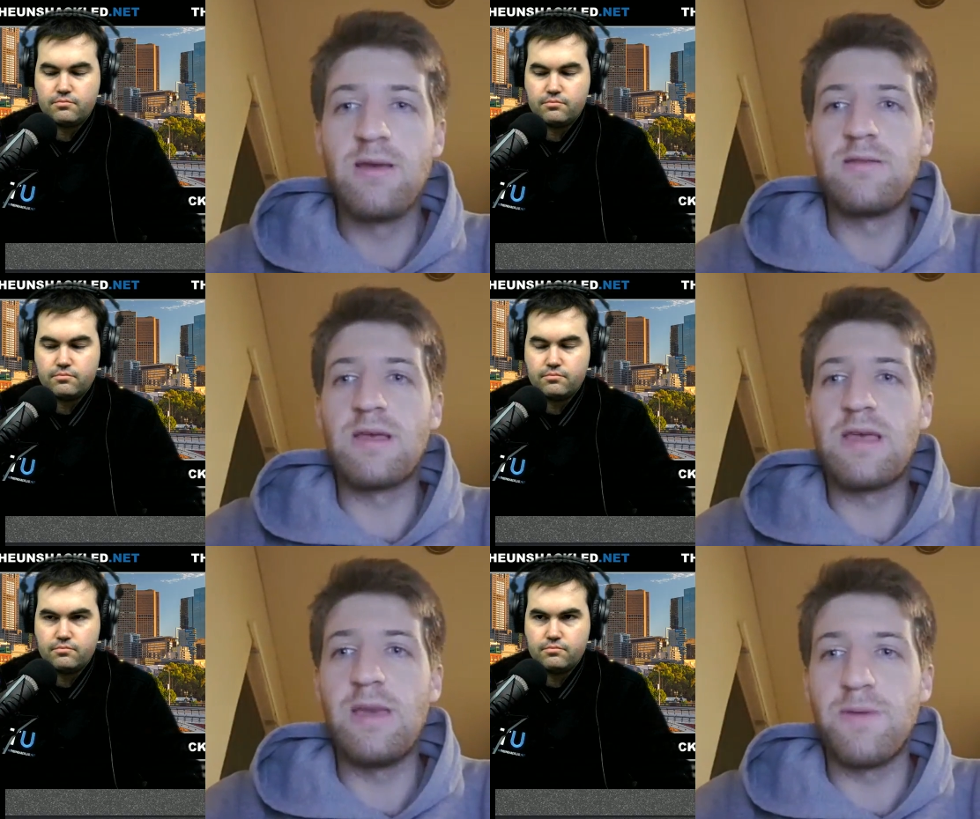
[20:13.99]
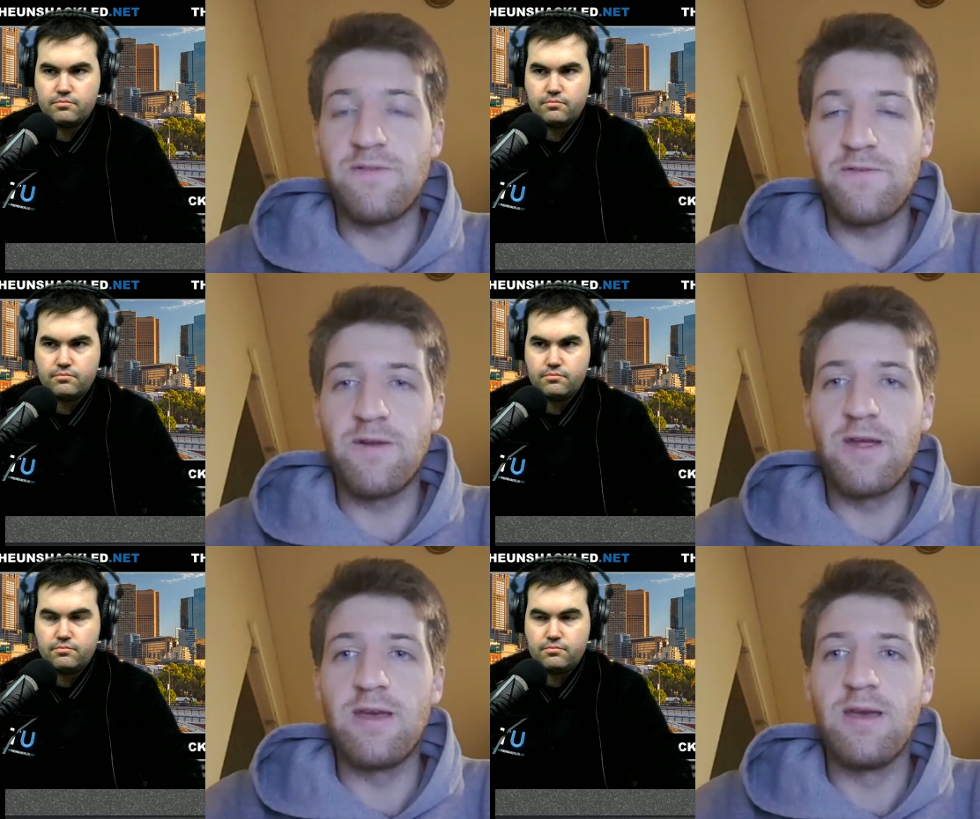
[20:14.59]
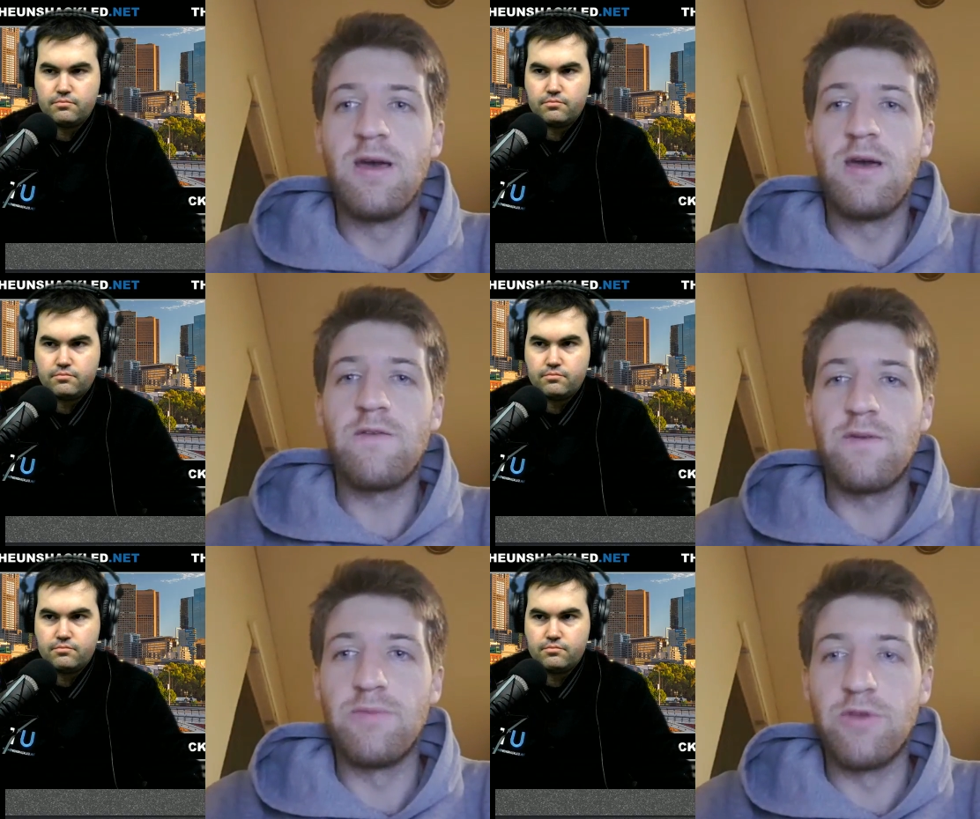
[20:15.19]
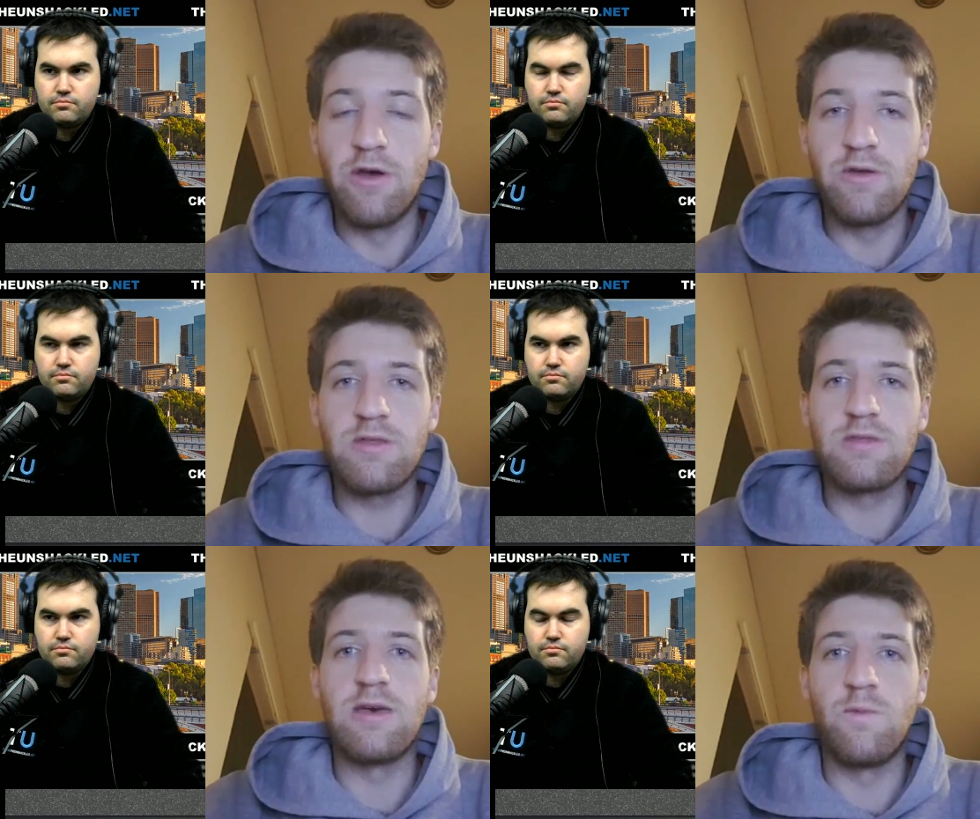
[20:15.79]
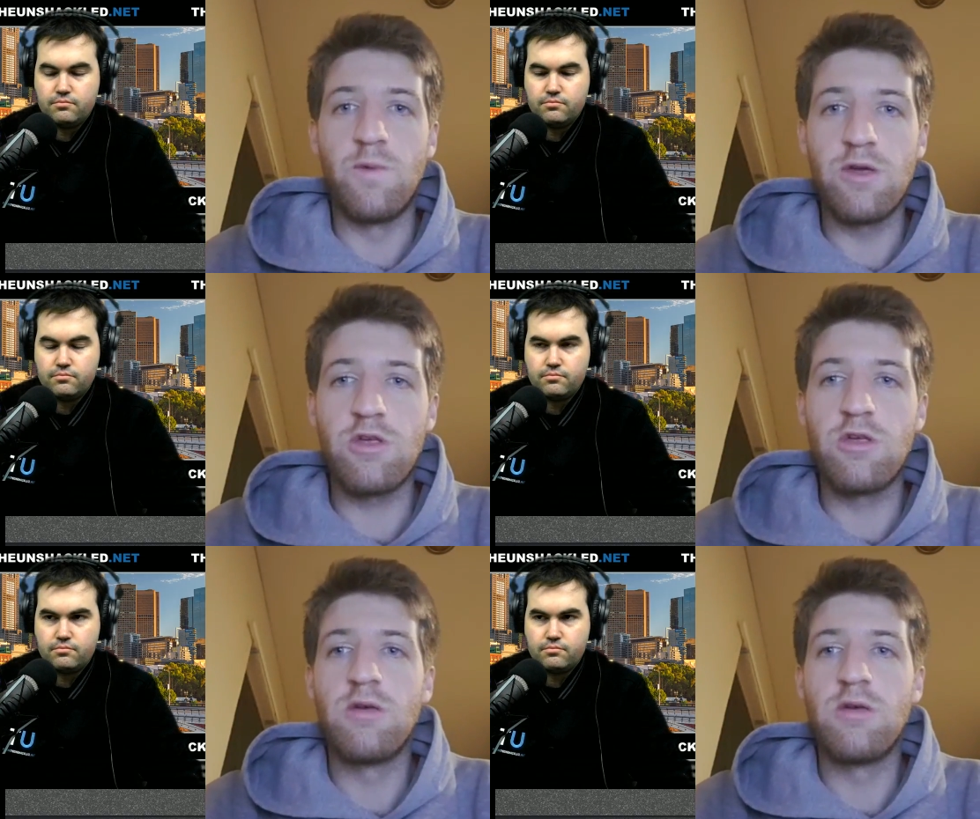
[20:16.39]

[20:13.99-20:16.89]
Speaker 1: to keep it free from those that wish